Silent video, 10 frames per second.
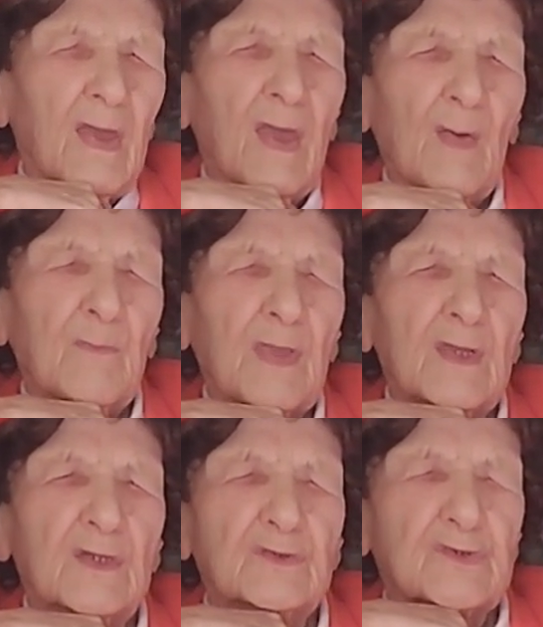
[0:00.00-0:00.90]

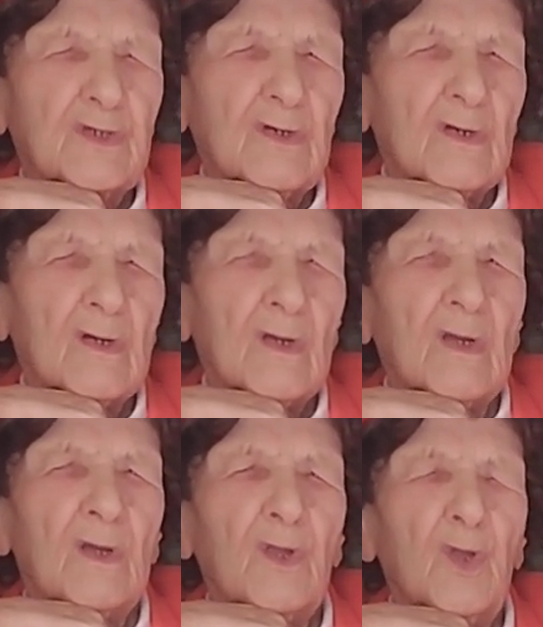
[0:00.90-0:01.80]
happy, cheer,
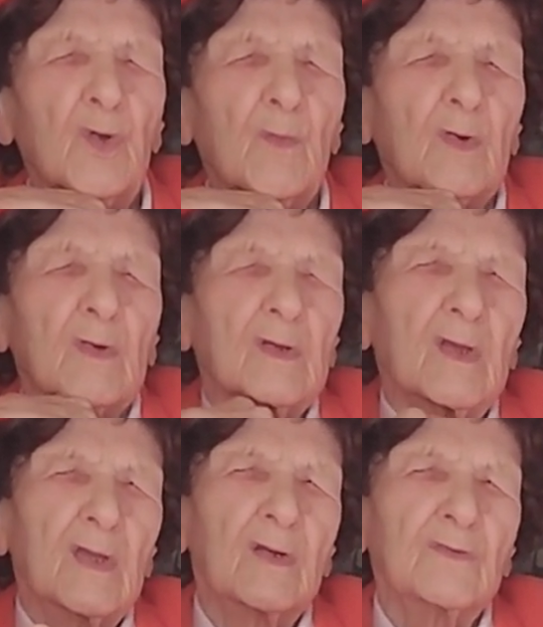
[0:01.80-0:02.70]
humor,
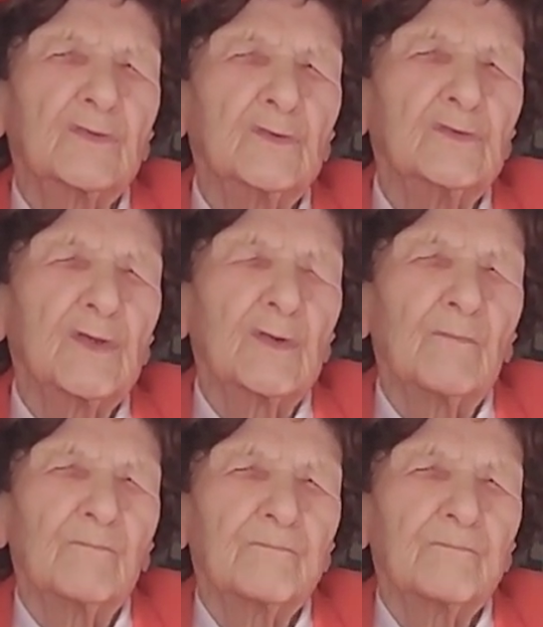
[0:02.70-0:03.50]
and enthusiasm.